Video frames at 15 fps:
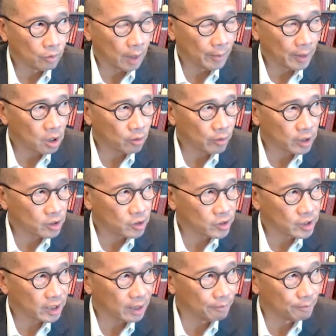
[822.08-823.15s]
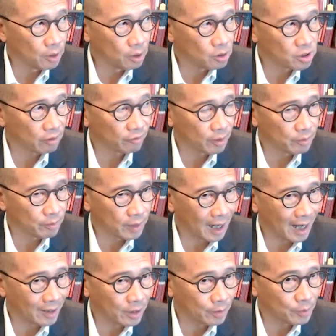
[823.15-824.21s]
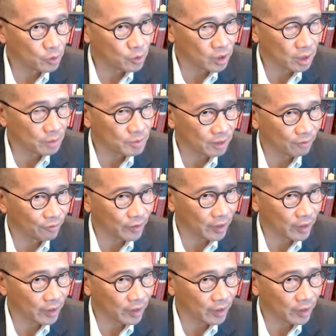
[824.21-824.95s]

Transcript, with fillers: Am I correct to say that most of the other museums and